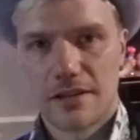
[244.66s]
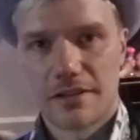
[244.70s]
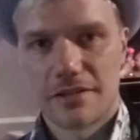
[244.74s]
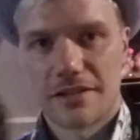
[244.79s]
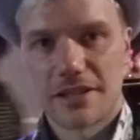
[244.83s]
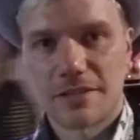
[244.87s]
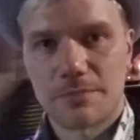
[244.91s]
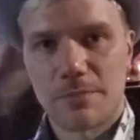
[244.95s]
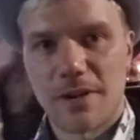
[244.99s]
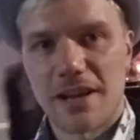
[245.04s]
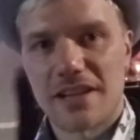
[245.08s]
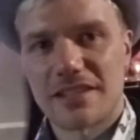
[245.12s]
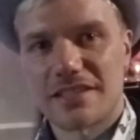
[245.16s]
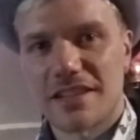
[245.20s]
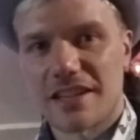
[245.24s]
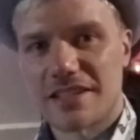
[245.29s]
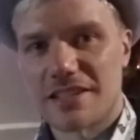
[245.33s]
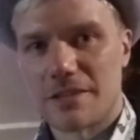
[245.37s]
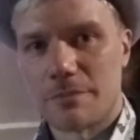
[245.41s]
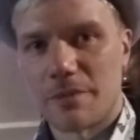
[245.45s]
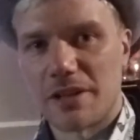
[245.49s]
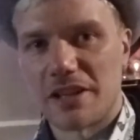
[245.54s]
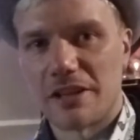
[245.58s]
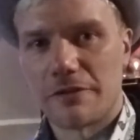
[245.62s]
This place
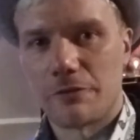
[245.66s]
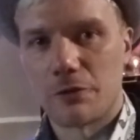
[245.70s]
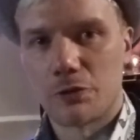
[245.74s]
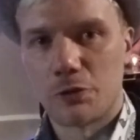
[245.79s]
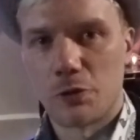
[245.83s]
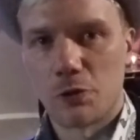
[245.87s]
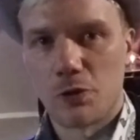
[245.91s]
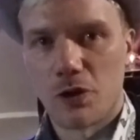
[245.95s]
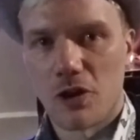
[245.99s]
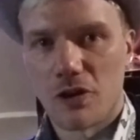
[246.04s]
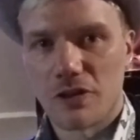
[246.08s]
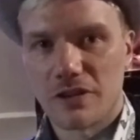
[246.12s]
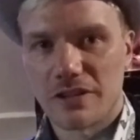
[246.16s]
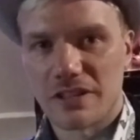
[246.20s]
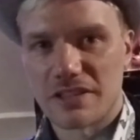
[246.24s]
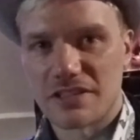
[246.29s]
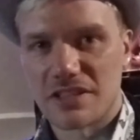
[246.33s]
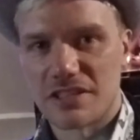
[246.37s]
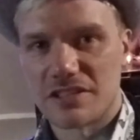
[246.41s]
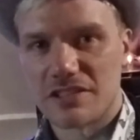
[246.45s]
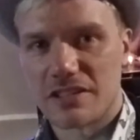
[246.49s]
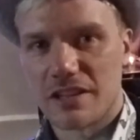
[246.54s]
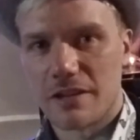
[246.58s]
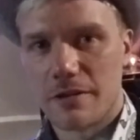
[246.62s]
hasn't been there for too long. This
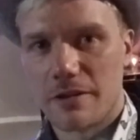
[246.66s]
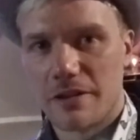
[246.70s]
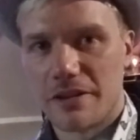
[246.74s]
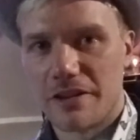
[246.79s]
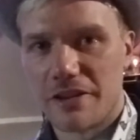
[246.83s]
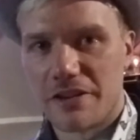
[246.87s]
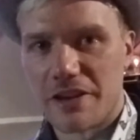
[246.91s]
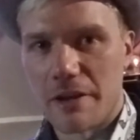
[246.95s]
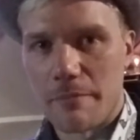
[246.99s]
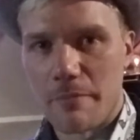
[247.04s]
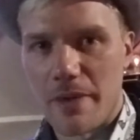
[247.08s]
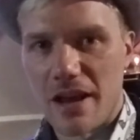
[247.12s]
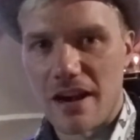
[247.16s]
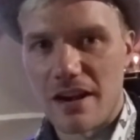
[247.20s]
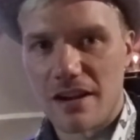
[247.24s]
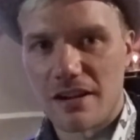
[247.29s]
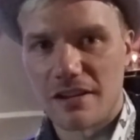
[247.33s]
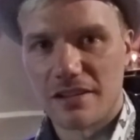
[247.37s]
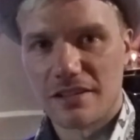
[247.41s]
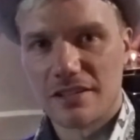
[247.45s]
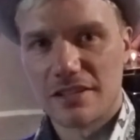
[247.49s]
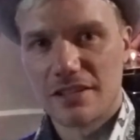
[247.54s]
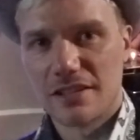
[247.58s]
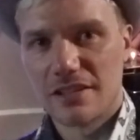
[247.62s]
is Rebell.
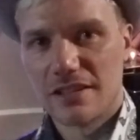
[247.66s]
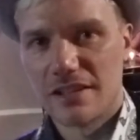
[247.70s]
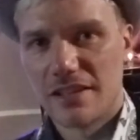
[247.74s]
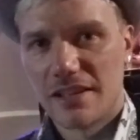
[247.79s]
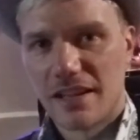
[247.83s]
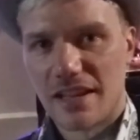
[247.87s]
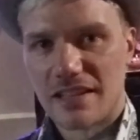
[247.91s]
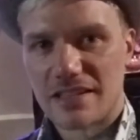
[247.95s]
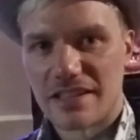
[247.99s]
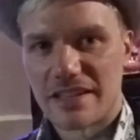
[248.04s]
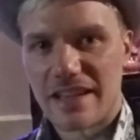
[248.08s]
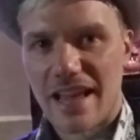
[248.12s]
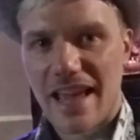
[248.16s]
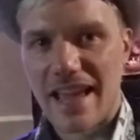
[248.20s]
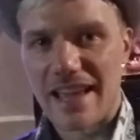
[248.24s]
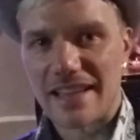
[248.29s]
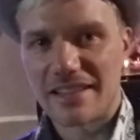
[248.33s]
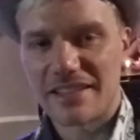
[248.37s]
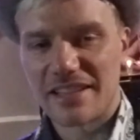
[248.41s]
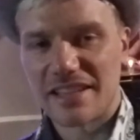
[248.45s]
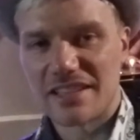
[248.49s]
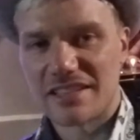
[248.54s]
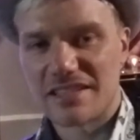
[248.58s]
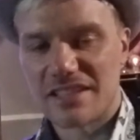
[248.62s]
It's an
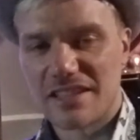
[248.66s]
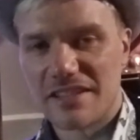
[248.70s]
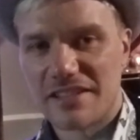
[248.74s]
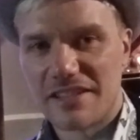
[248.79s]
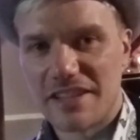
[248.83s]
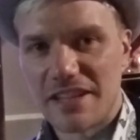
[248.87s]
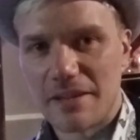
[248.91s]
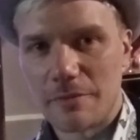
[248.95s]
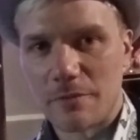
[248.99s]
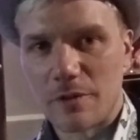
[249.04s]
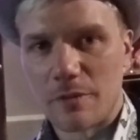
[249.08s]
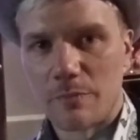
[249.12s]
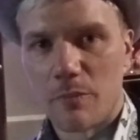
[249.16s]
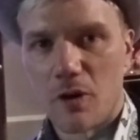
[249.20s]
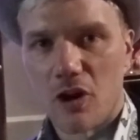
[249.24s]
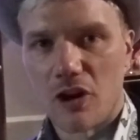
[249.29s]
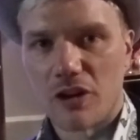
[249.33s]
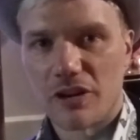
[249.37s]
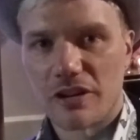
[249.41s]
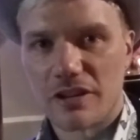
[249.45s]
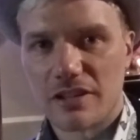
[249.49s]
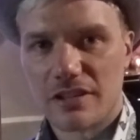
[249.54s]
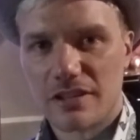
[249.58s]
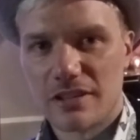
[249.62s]
80s themed
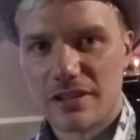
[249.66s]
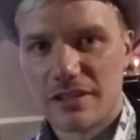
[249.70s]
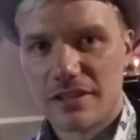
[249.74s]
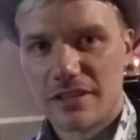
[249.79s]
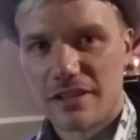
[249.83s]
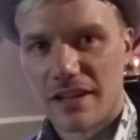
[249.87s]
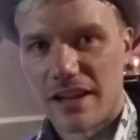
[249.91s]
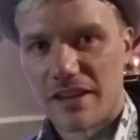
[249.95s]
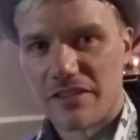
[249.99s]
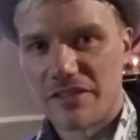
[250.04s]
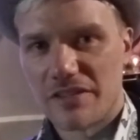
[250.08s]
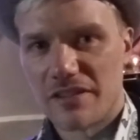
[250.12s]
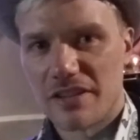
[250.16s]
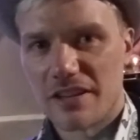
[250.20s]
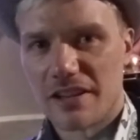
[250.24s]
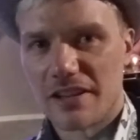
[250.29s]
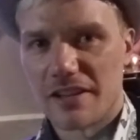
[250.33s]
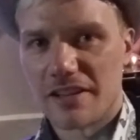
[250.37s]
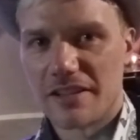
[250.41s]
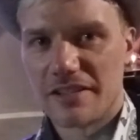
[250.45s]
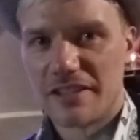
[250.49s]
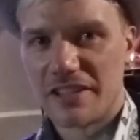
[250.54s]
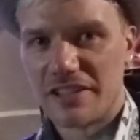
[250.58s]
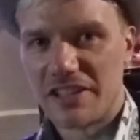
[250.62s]
bar, and
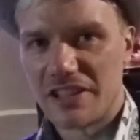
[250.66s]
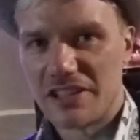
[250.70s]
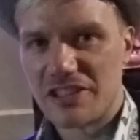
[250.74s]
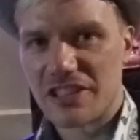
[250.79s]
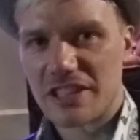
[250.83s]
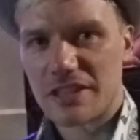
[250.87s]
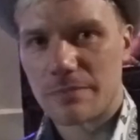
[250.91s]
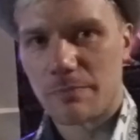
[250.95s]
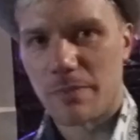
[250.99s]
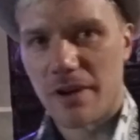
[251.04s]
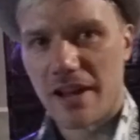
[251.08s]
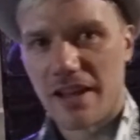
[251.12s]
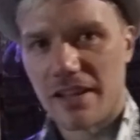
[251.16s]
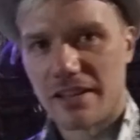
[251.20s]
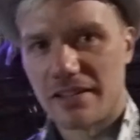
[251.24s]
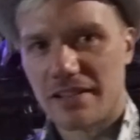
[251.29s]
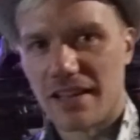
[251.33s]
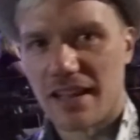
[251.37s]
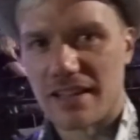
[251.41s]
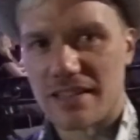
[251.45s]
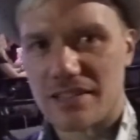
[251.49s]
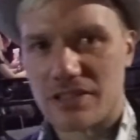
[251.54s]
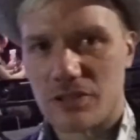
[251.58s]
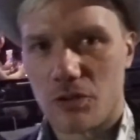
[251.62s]
the DJs play
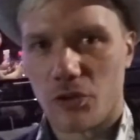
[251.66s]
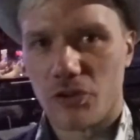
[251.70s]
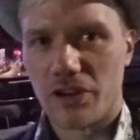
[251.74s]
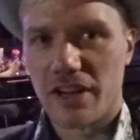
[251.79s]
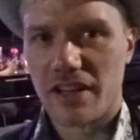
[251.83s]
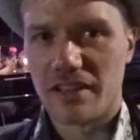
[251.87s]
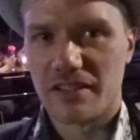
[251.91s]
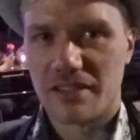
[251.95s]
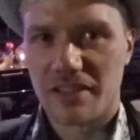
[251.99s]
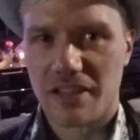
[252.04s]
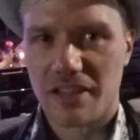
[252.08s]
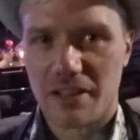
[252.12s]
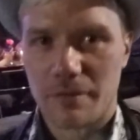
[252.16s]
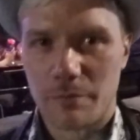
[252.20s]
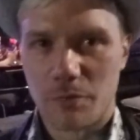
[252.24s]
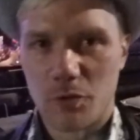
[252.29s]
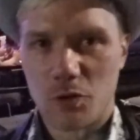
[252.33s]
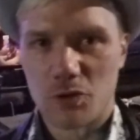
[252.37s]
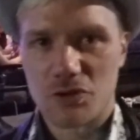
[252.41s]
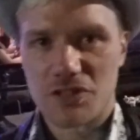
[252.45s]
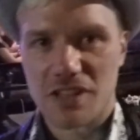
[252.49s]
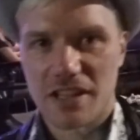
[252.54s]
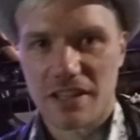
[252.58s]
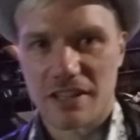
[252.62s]
dance-oriented
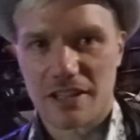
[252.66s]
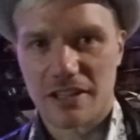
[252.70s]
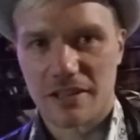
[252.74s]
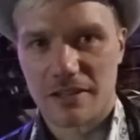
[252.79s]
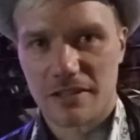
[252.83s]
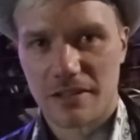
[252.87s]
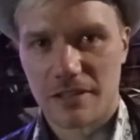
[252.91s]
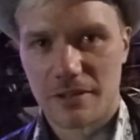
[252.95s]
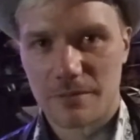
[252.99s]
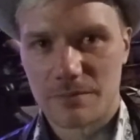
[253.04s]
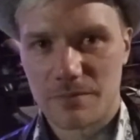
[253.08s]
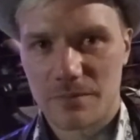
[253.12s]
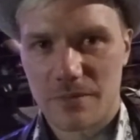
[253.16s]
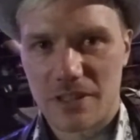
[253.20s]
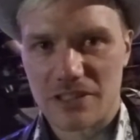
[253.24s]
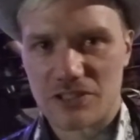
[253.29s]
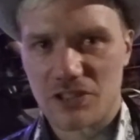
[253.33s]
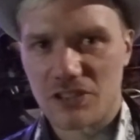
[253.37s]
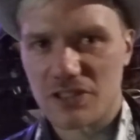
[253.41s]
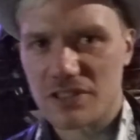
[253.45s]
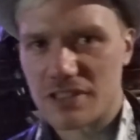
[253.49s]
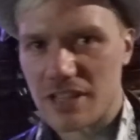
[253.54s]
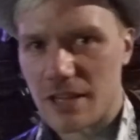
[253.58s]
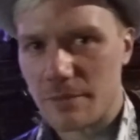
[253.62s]
music. It's
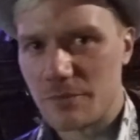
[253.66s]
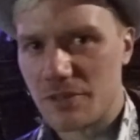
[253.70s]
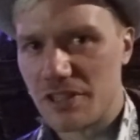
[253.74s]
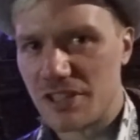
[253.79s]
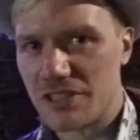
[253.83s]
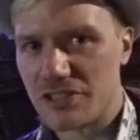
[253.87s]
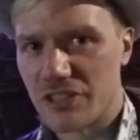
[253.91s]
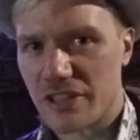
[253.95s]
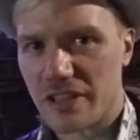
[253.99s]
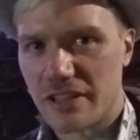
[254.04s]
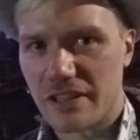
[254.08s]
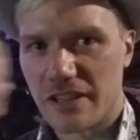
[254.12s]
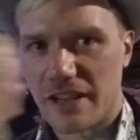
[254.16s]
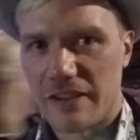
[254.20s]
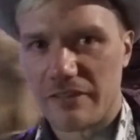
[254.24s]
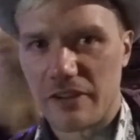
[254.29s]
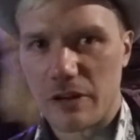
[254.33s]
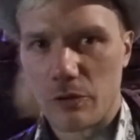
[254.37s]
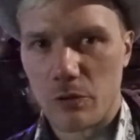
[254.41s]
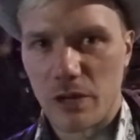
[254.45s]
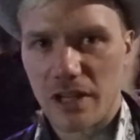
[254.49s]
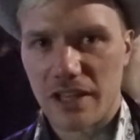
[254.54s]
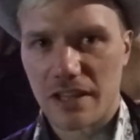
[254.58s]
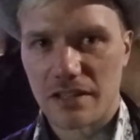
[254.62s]
not the same DJ every
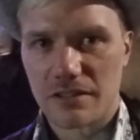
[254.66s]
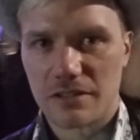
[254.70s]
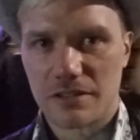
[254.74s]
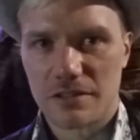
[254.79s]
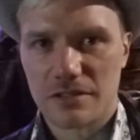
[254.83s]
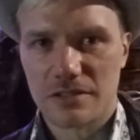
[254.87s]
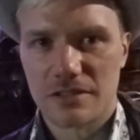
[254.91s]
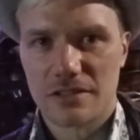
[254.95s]
weekend.